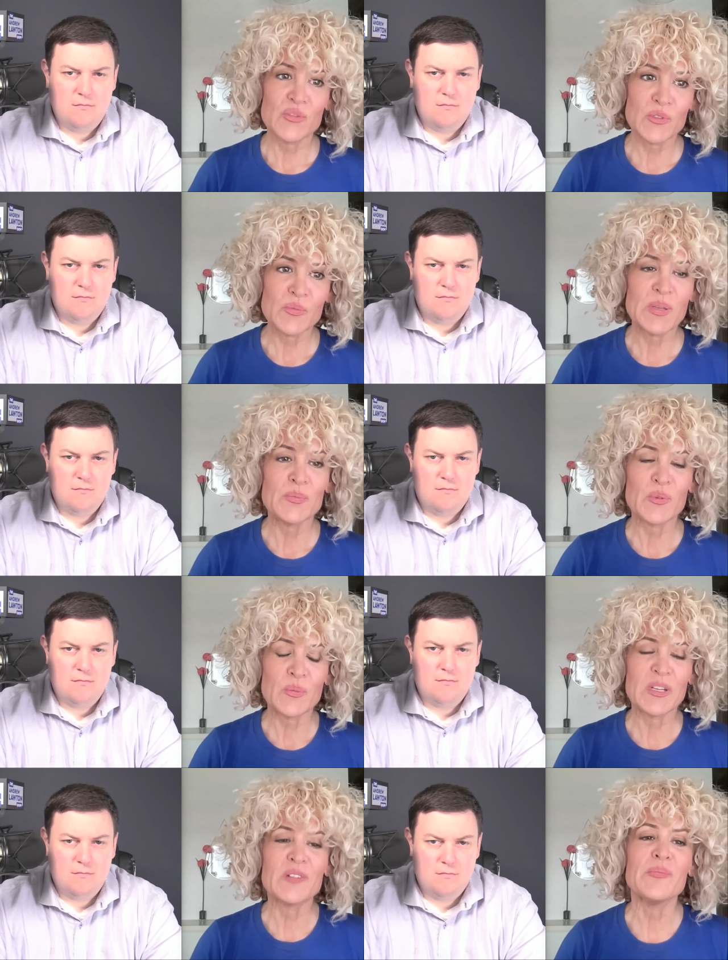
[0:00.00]
Speaker 1: Jewish people, we
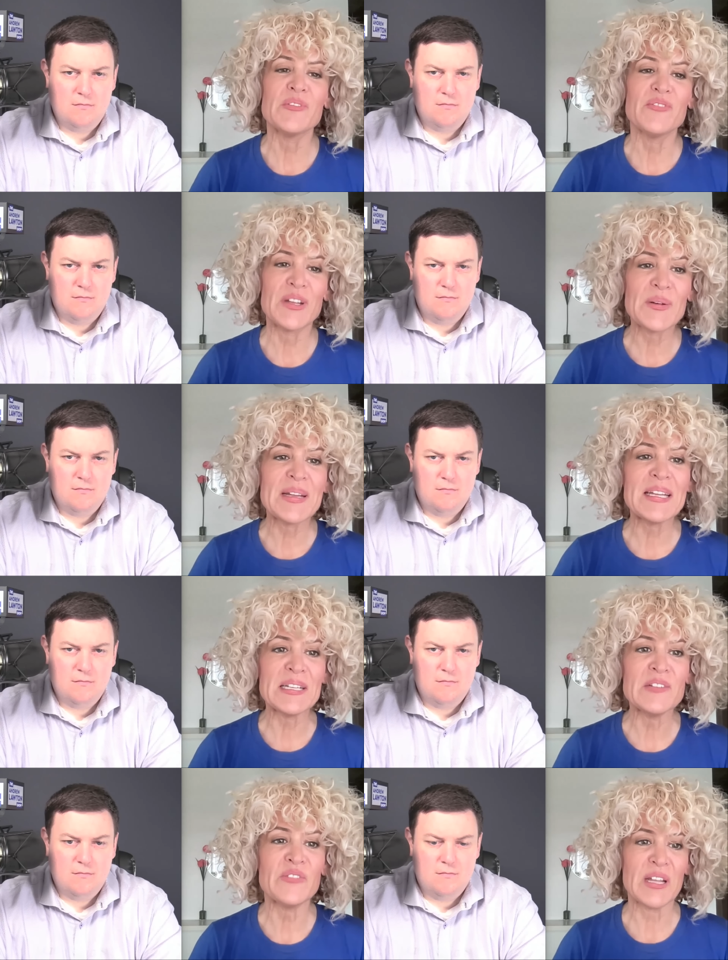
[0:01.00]
can be very
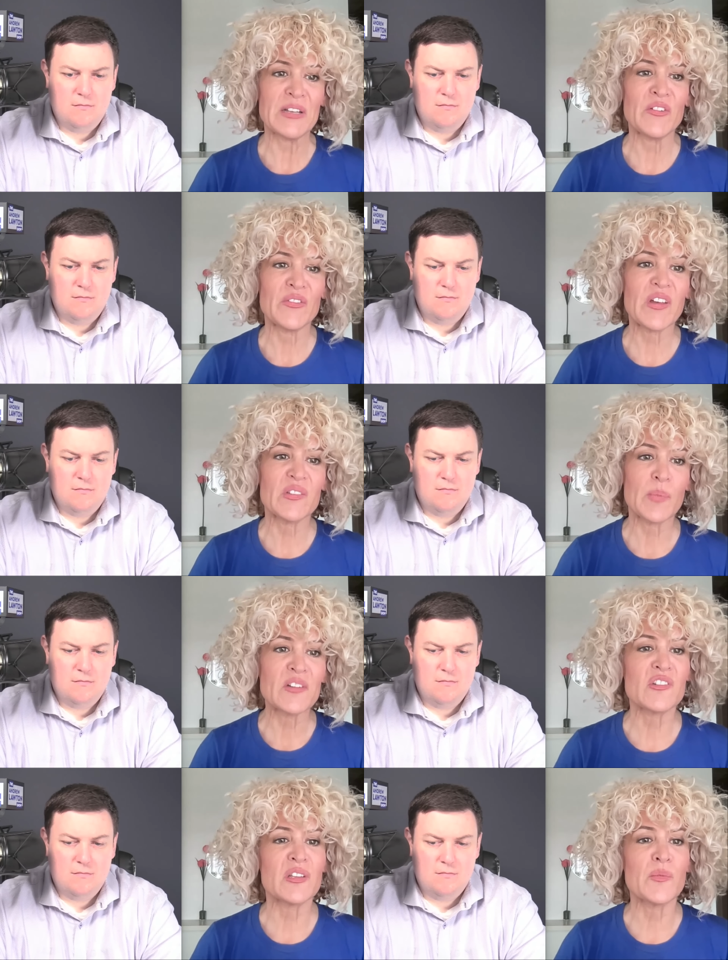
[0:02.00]
innovative,
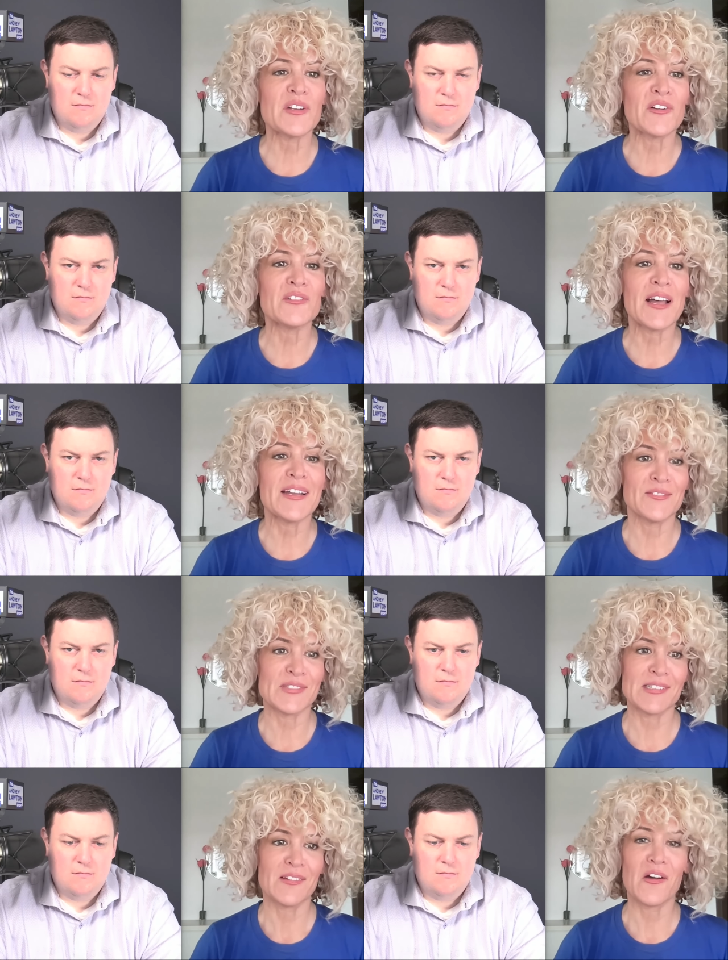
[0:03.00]
especially when our
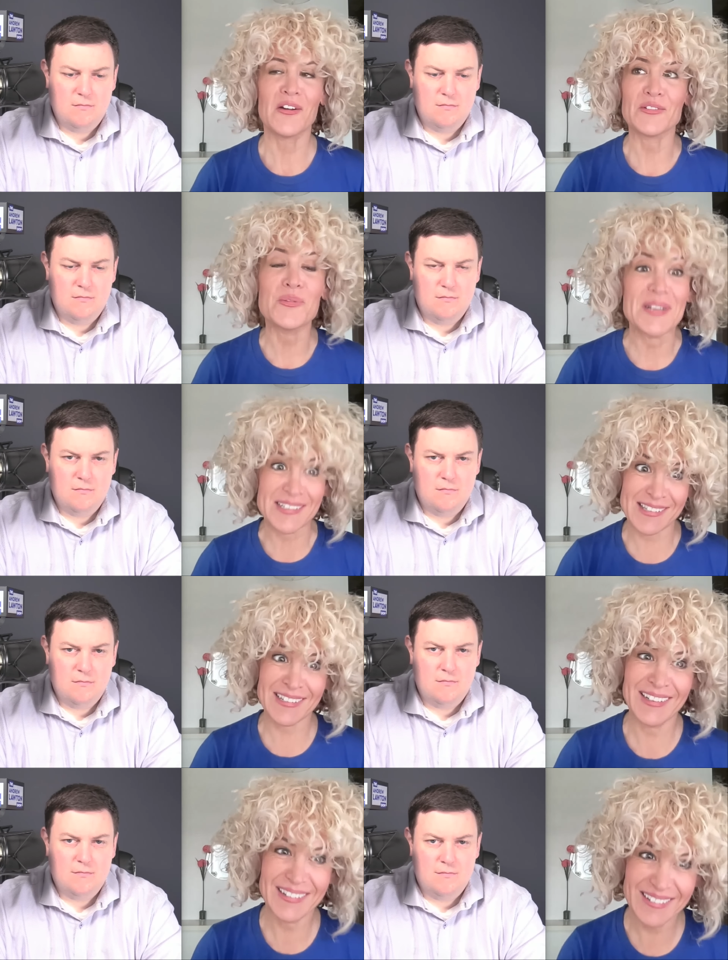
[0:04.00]
lives are at risk.
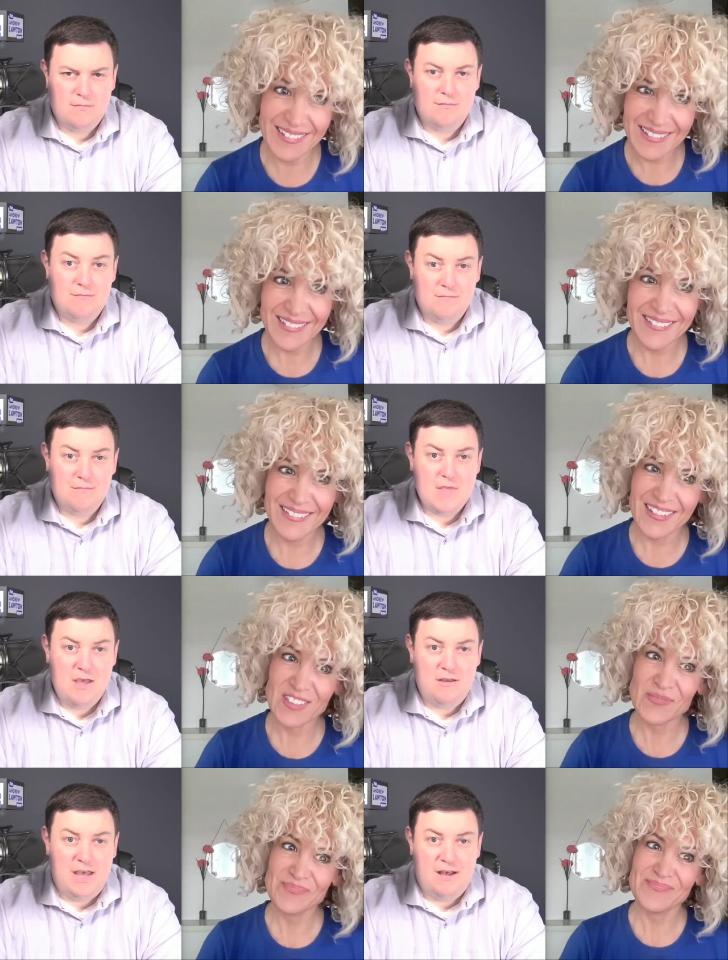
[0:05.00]

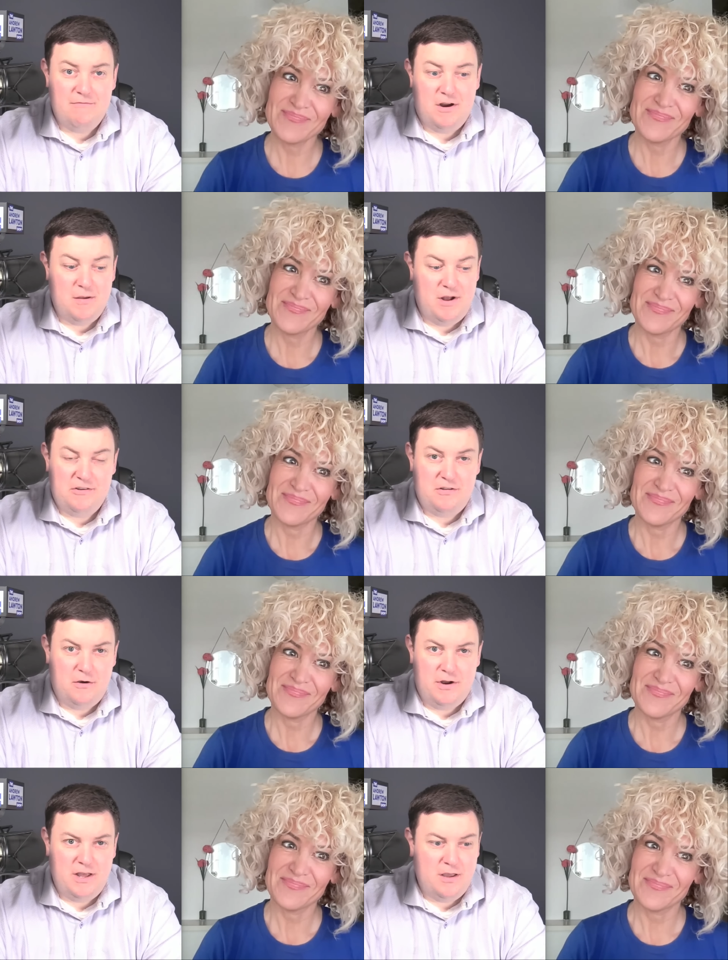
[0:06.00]
Speaker 2: Yeah, very much so.
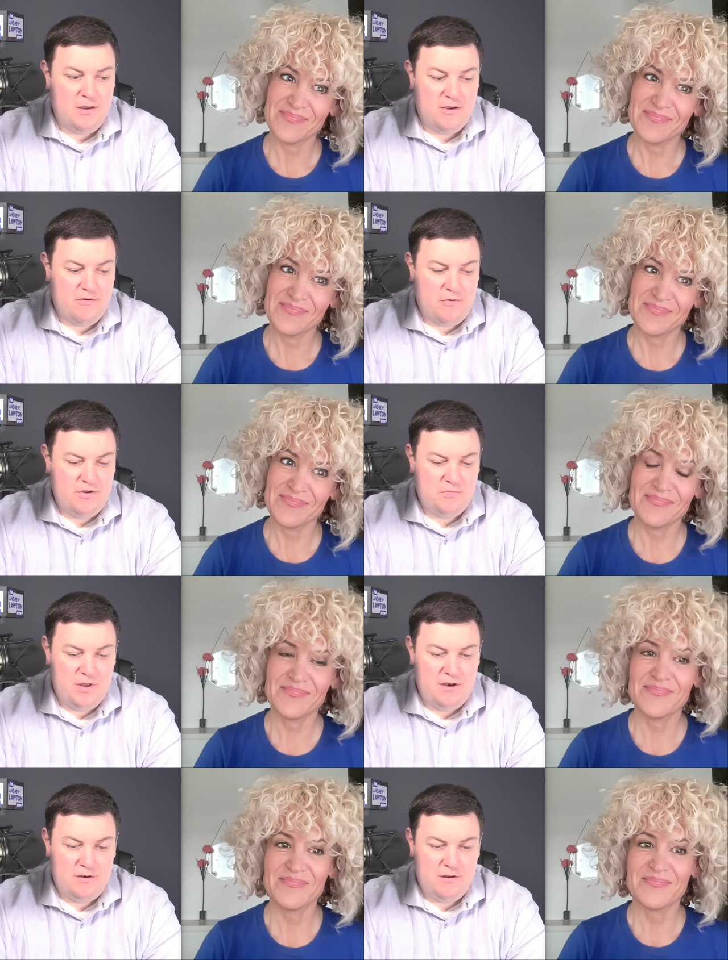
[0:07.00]
And I, I've always
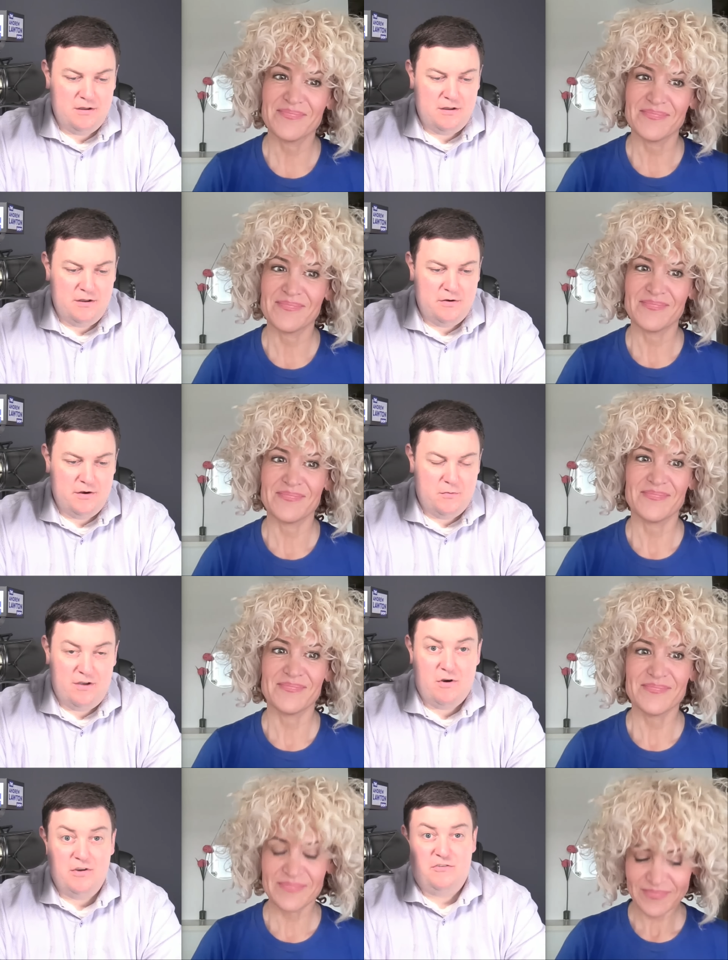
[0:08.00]
been, you know, well, I've
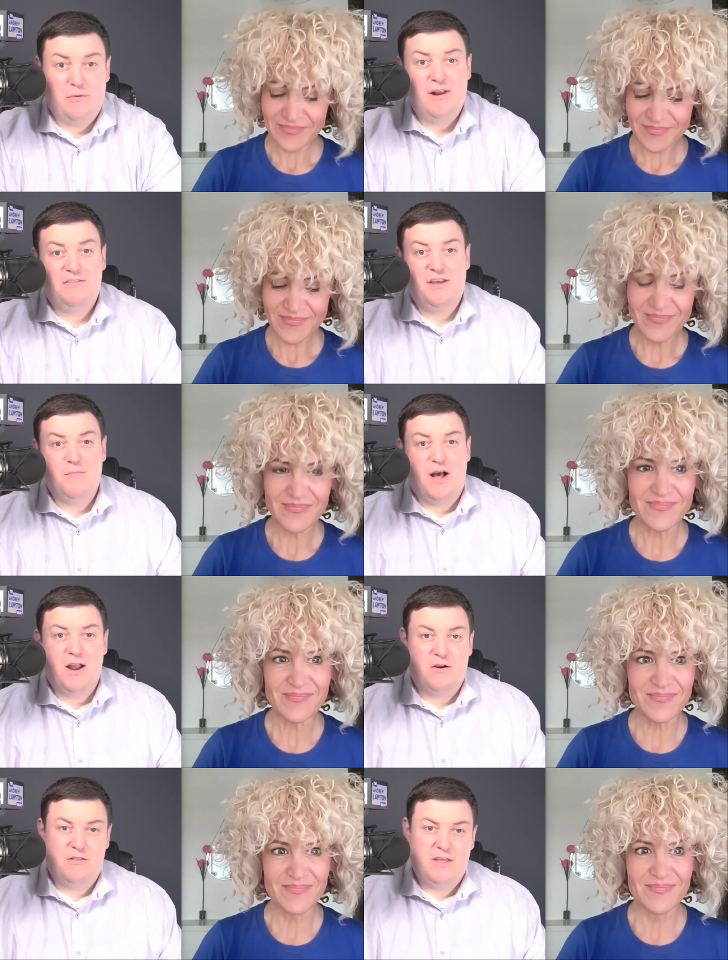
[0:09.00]
always tremendously
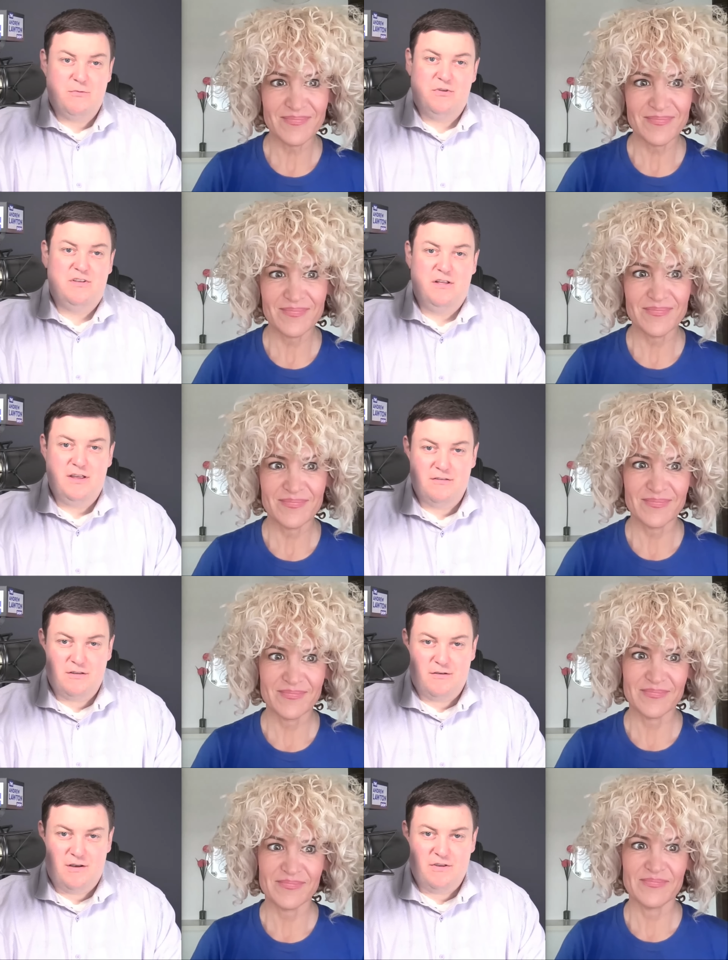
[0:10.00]
admired the resilience
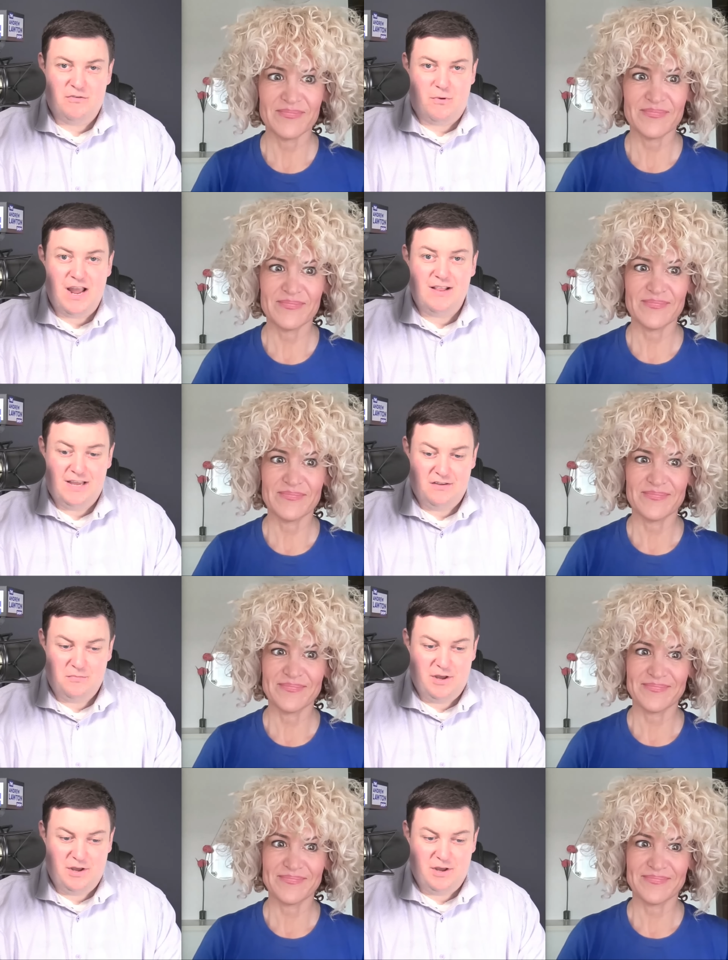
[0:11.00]
of, of Israelis,